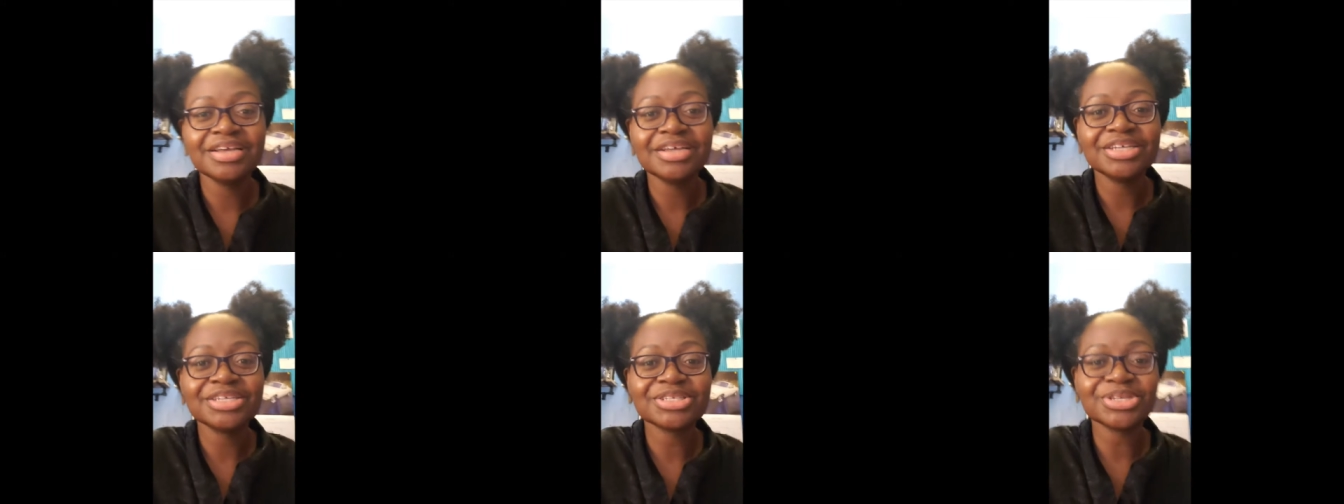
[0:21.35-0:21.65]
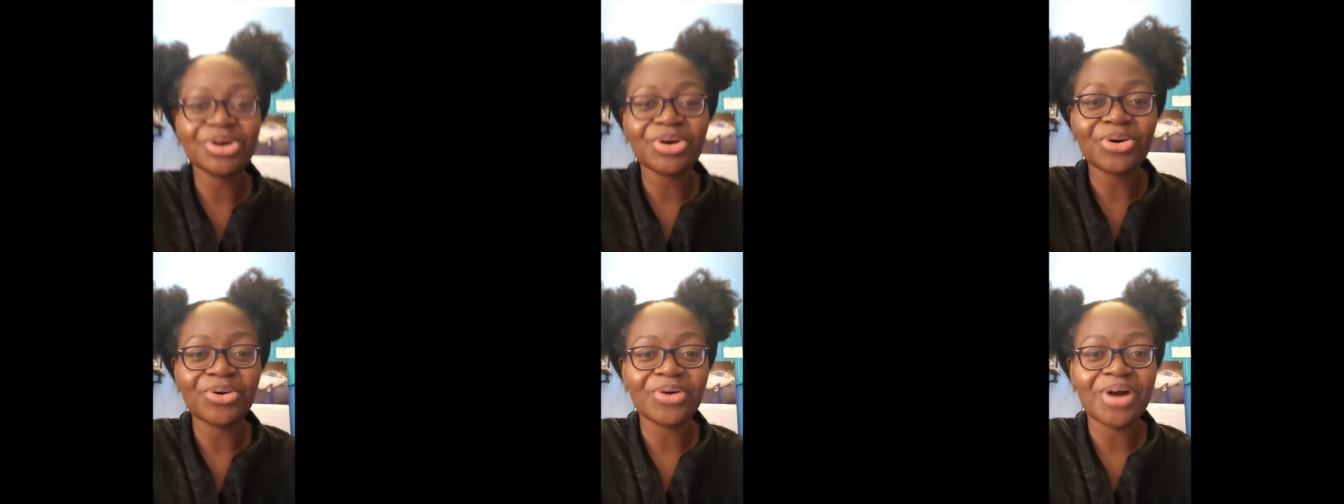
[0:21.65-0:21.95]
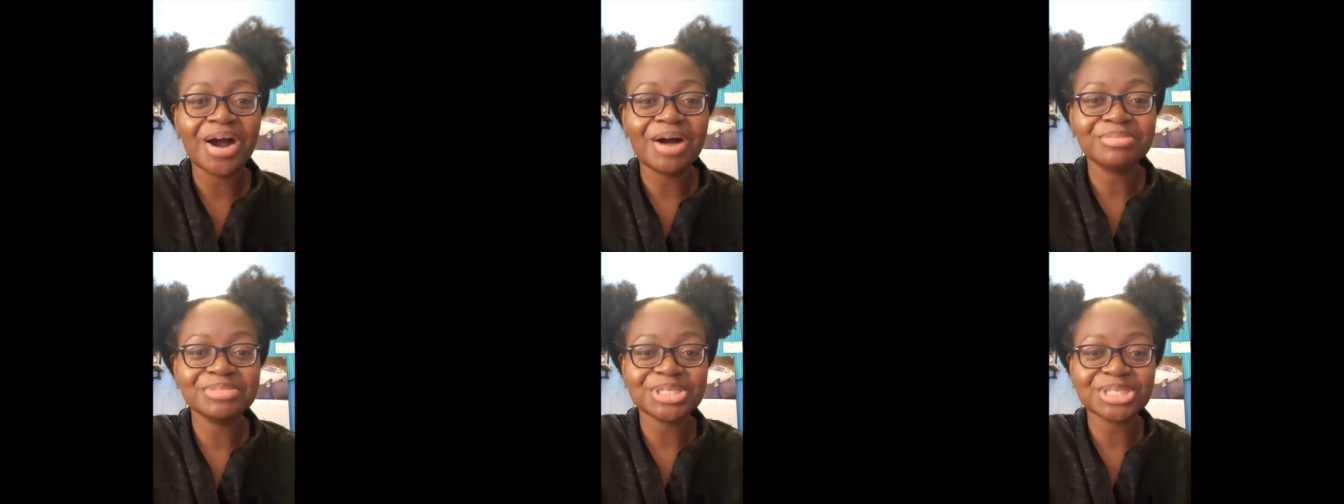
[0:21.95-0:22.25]
So
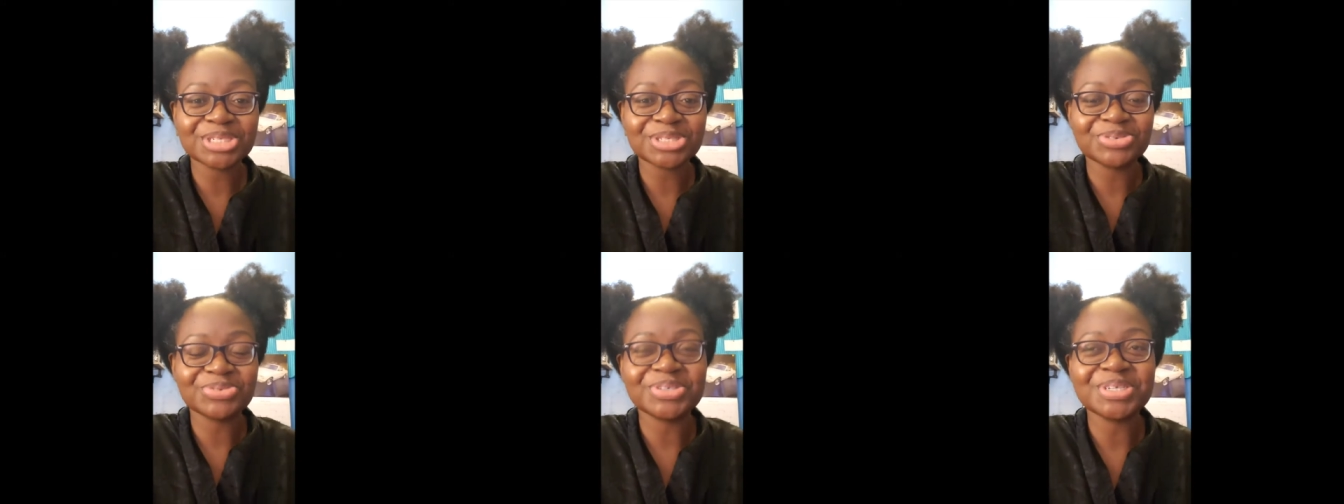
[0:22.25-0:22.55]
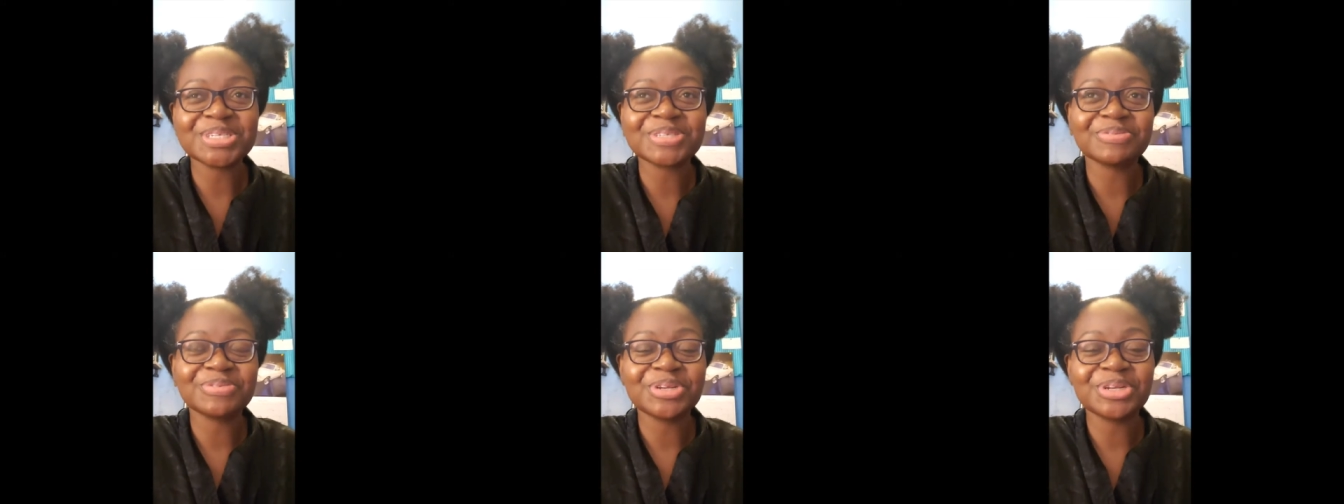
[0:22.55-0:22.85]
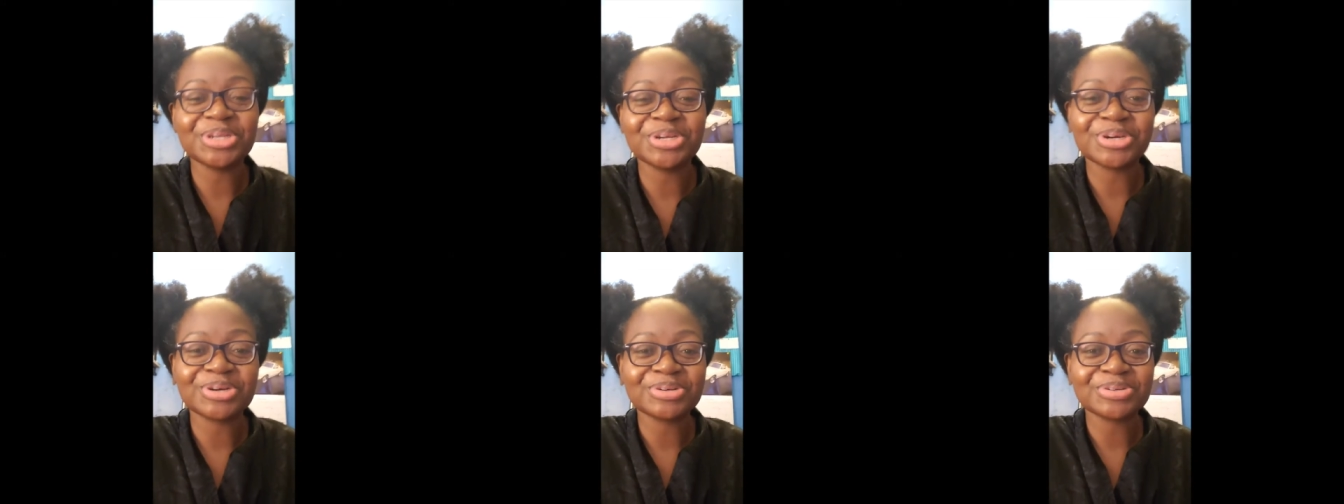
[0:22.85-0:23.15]
I'm just doing this
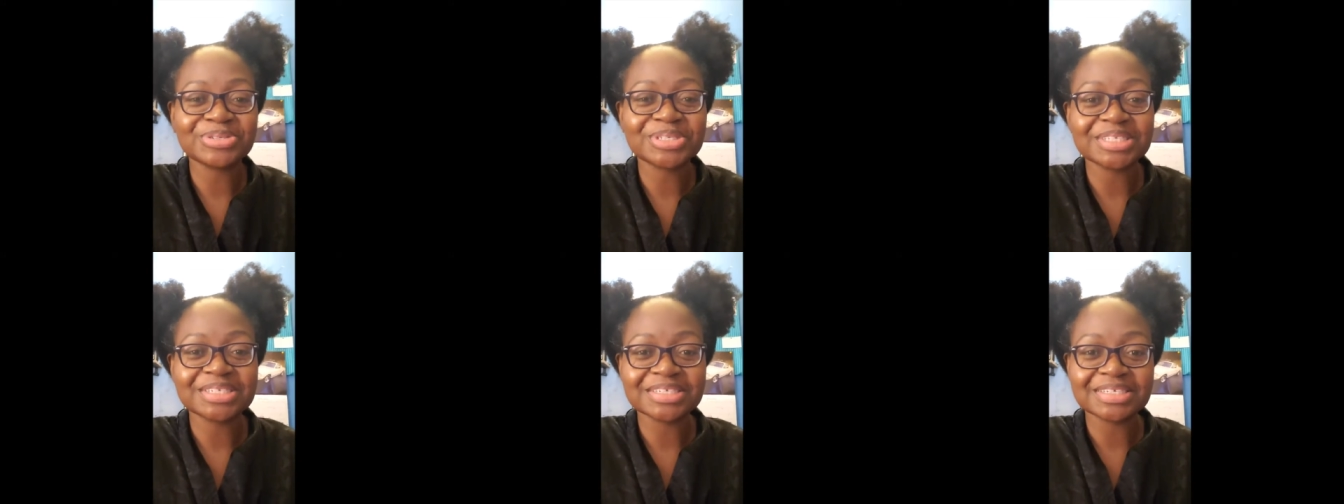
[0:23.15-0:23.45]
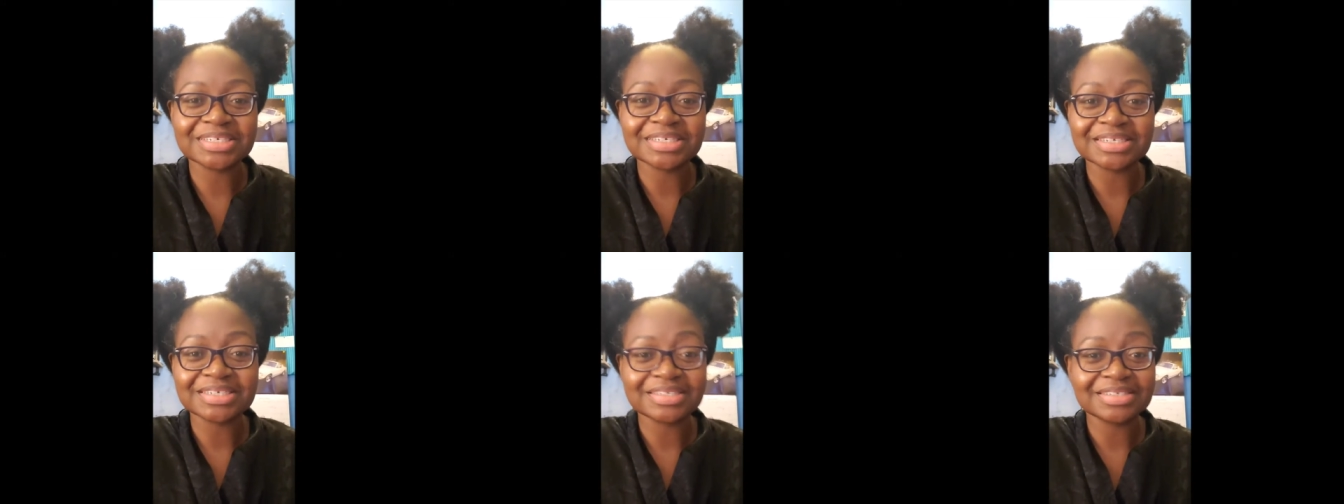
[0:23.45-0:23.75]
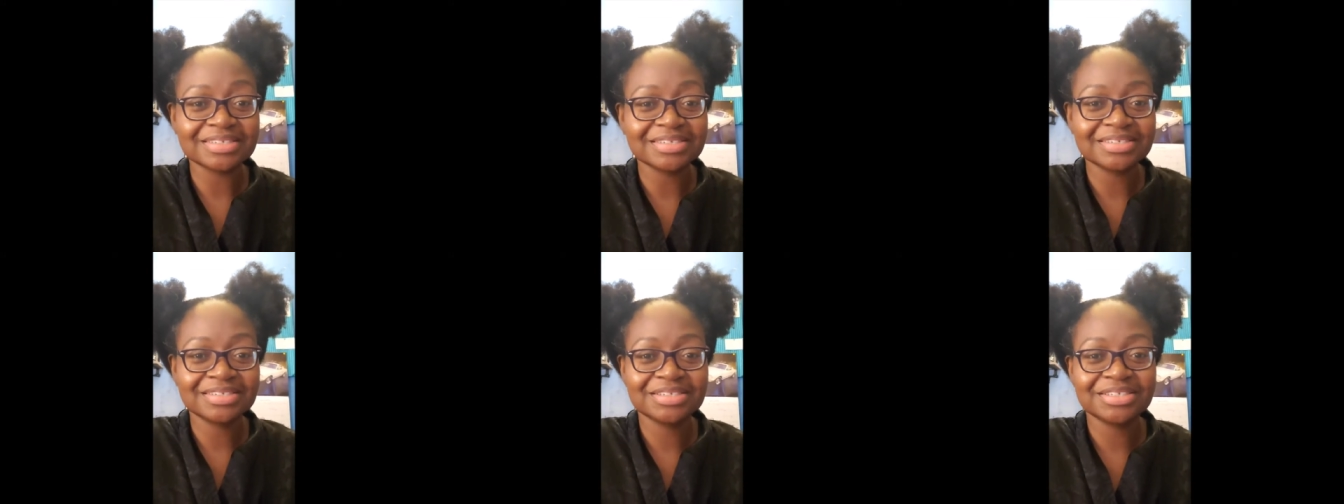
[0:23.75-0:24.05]
video to